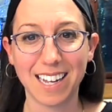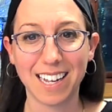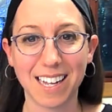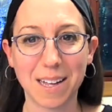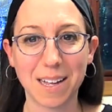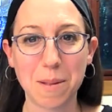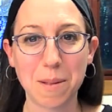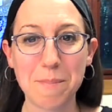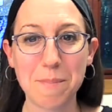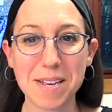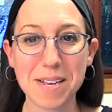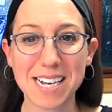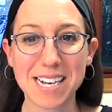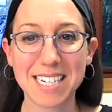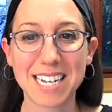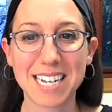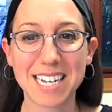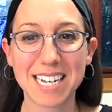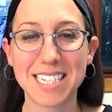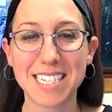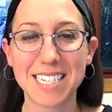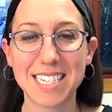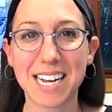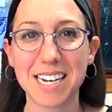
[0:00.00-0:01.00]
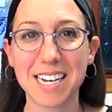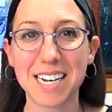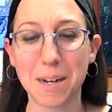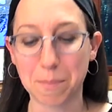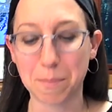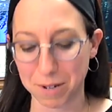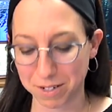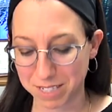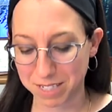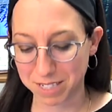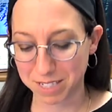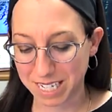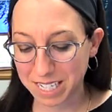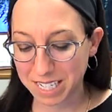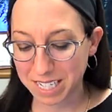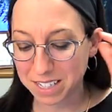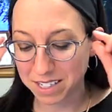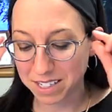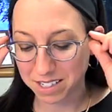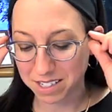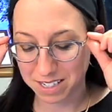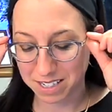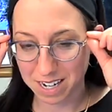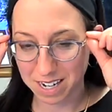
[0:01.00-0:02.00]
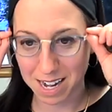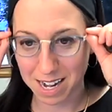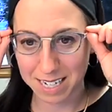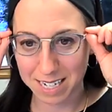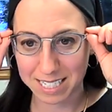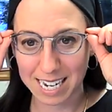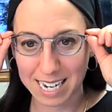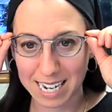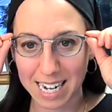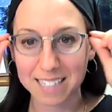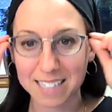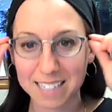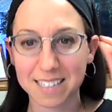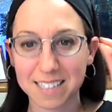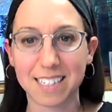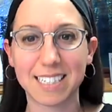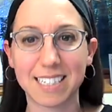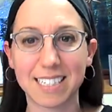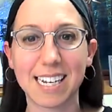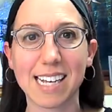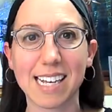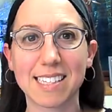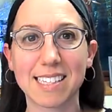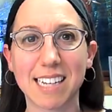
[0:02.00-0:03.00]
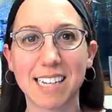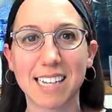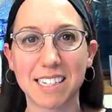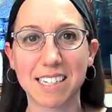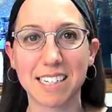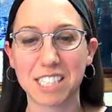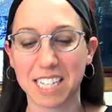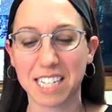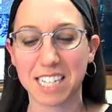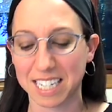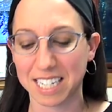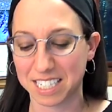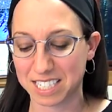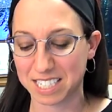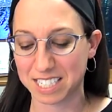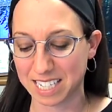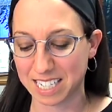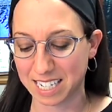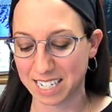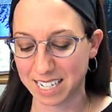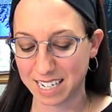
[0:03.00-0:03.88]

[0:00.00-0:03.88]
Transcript: because I study a particular context in text education.